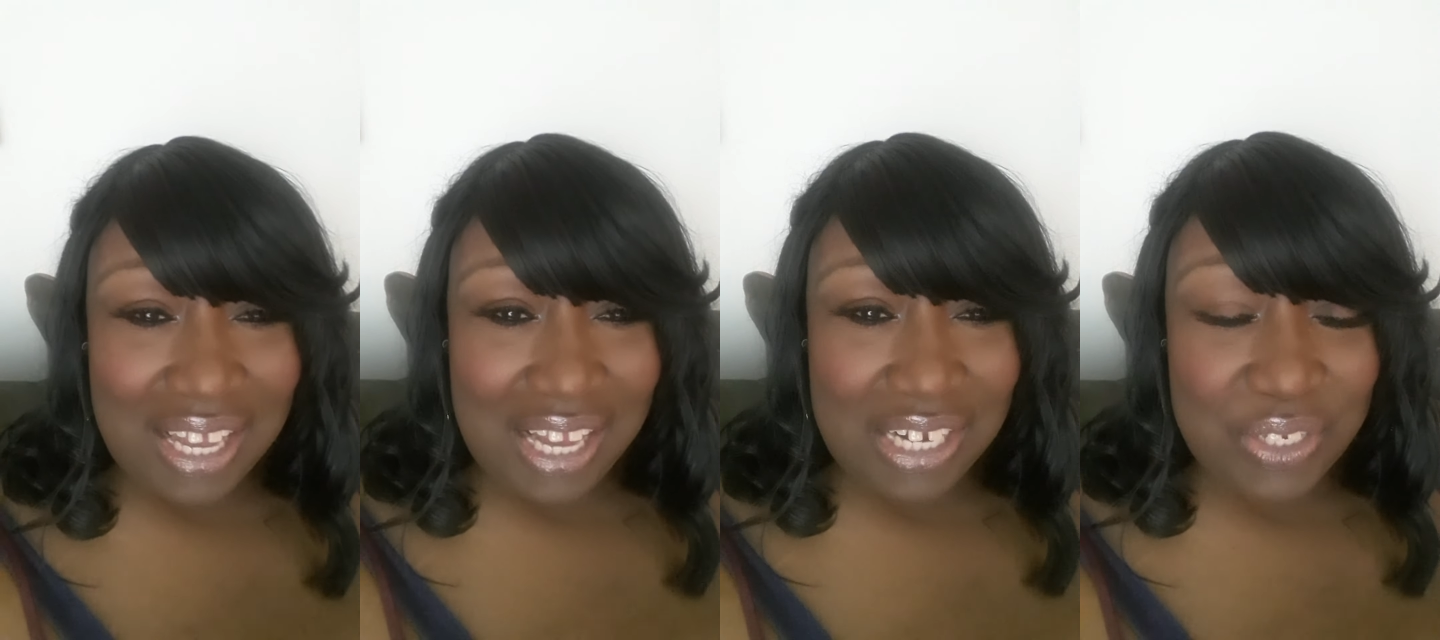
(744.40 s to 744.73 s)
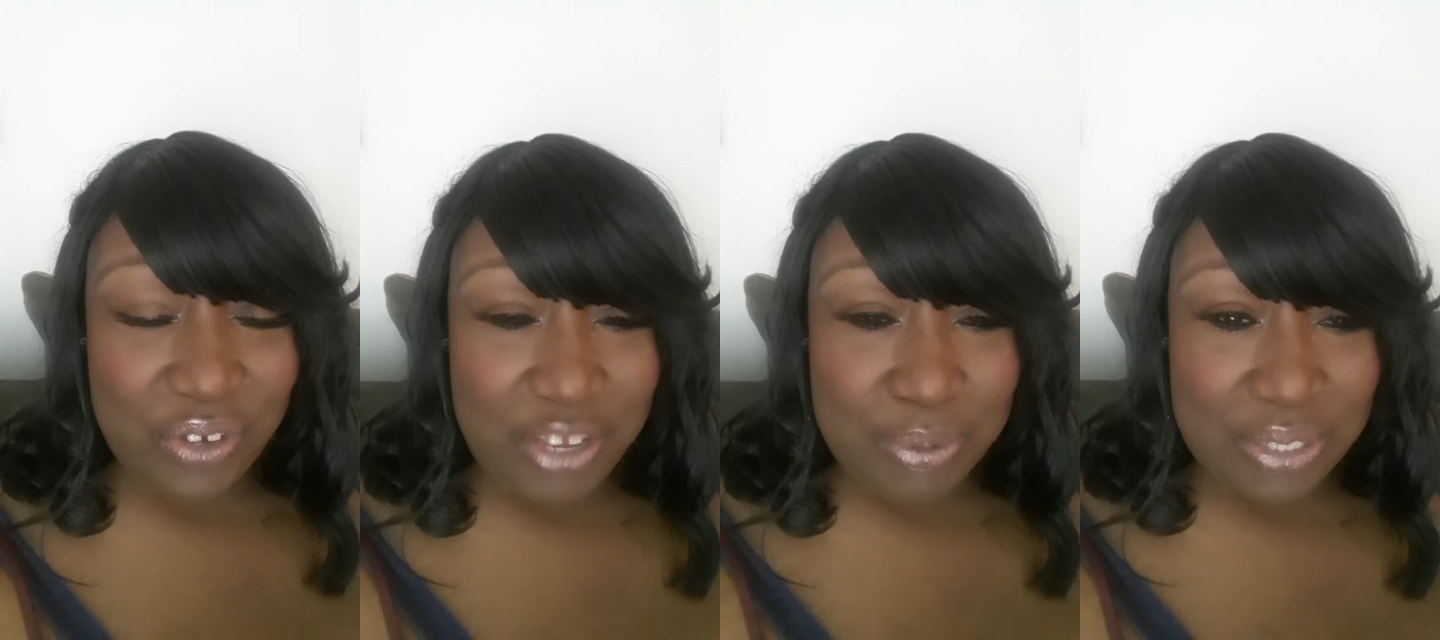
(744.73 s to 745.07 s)
And
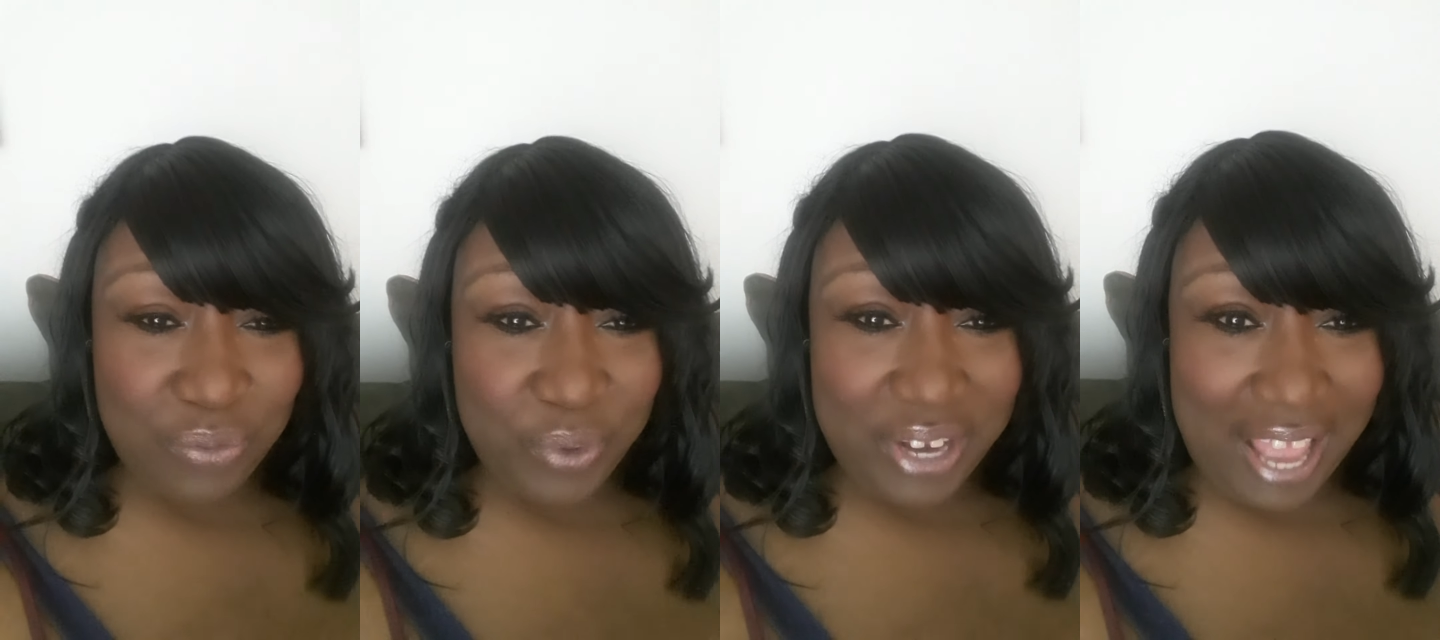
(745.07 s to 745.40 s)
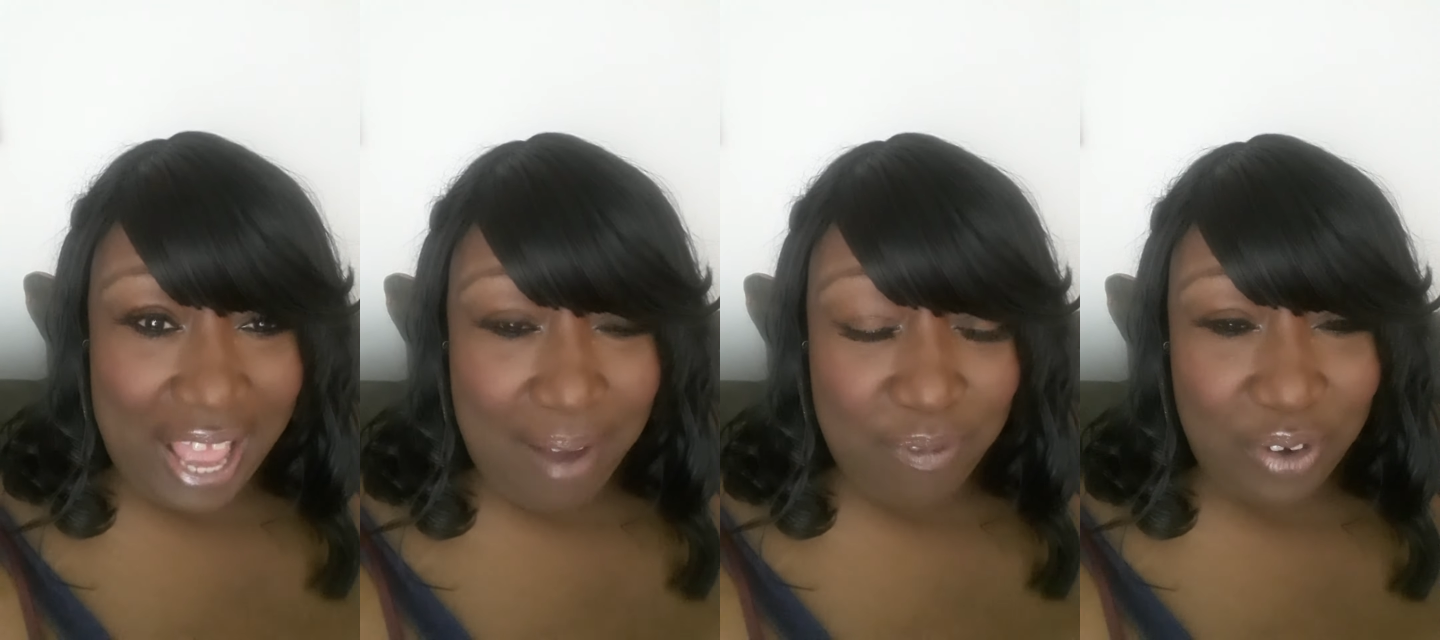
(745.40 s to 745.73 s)
so he was in
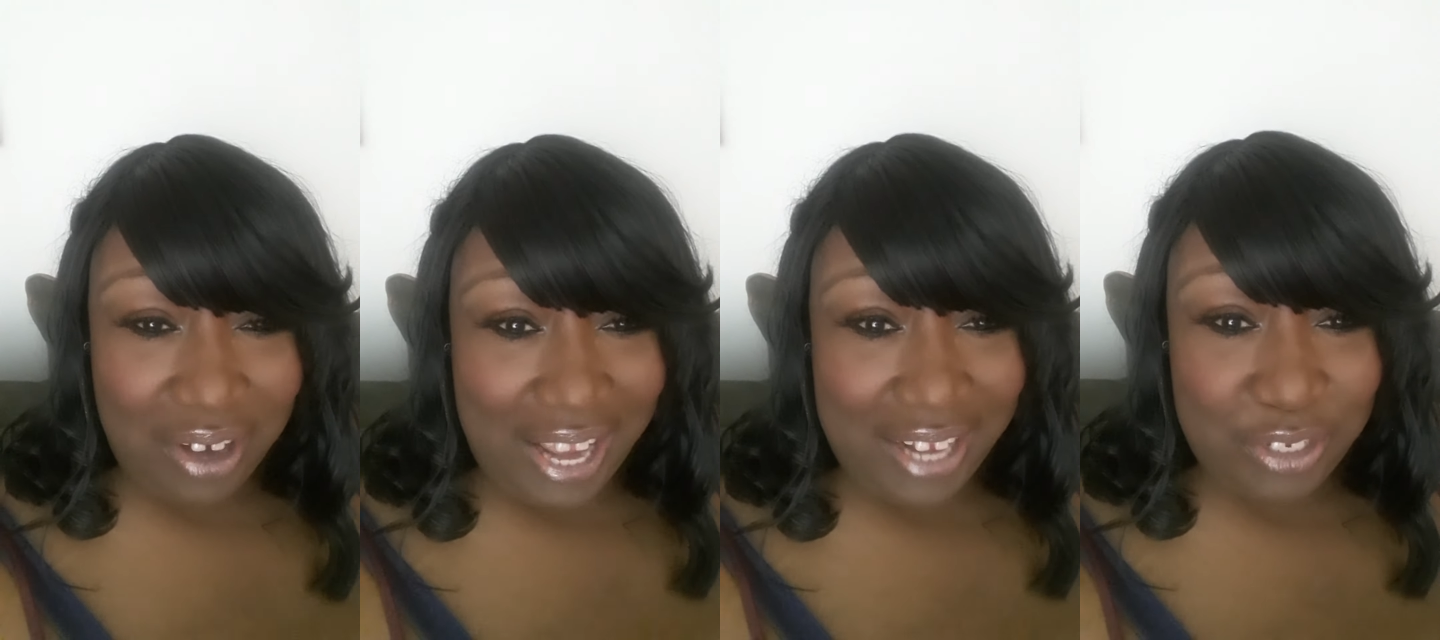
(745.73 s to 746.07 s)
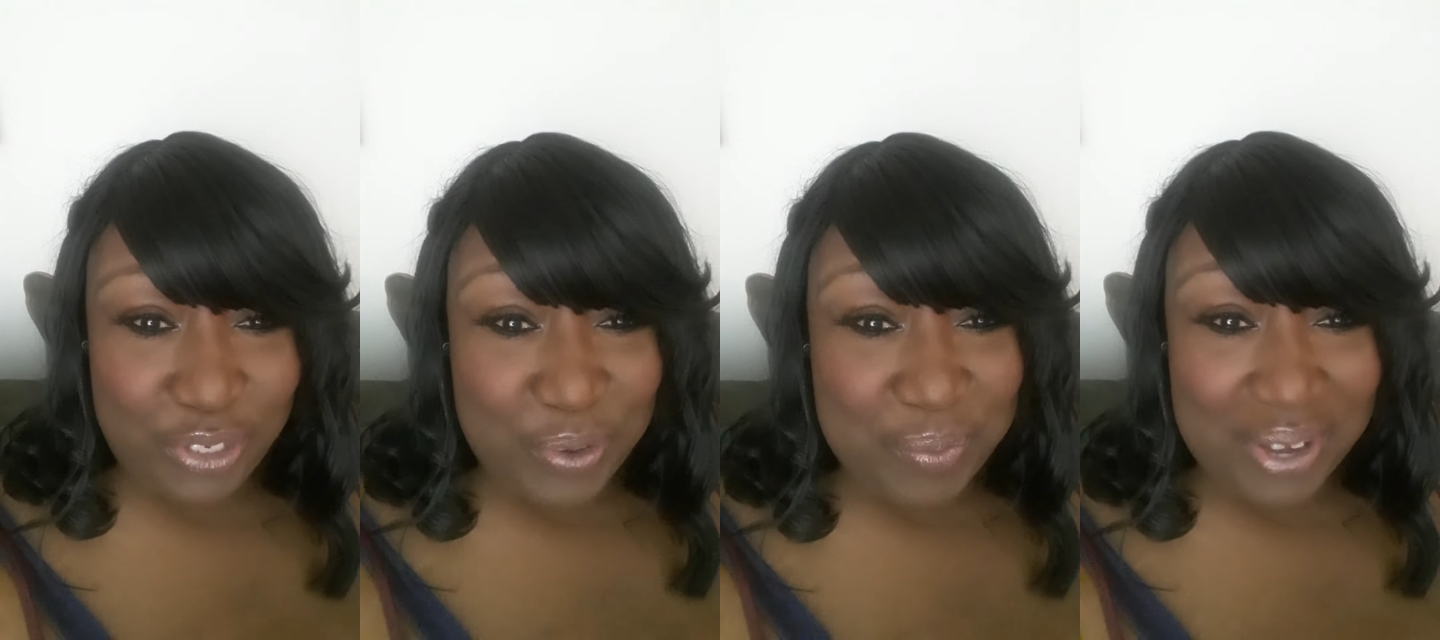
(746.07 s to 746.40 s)
rehab for
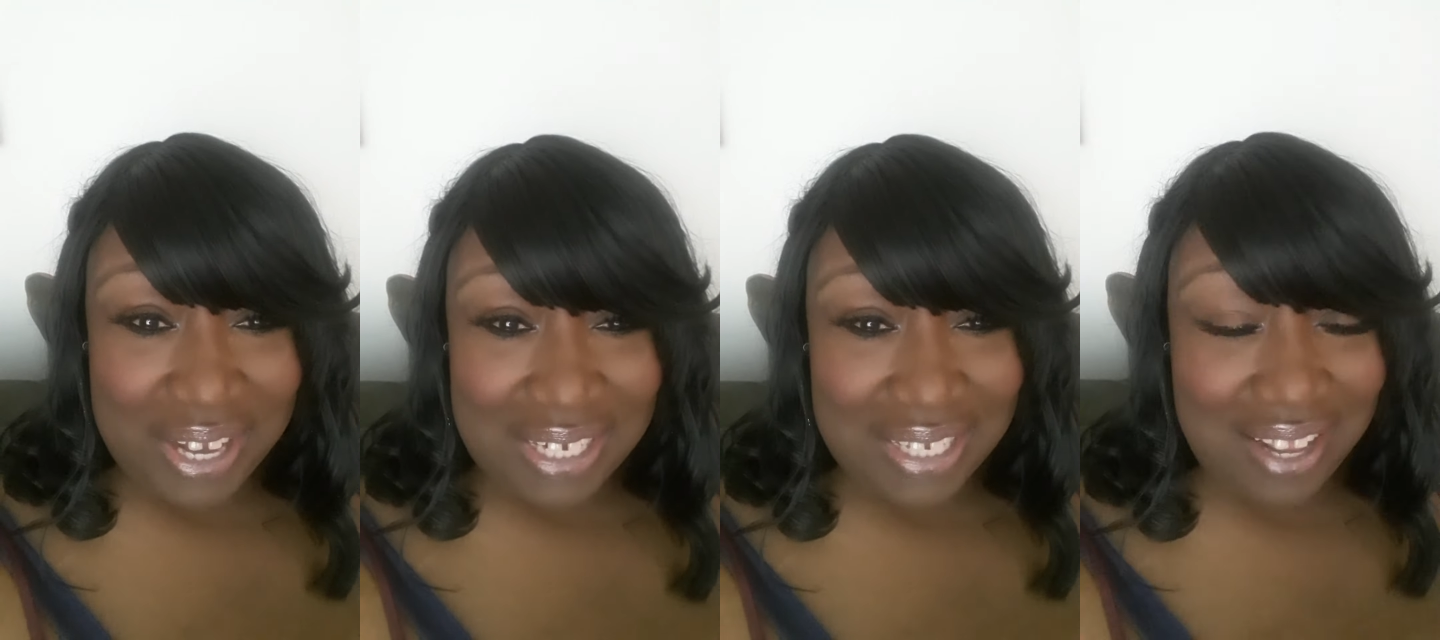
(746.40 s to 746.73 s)
2 months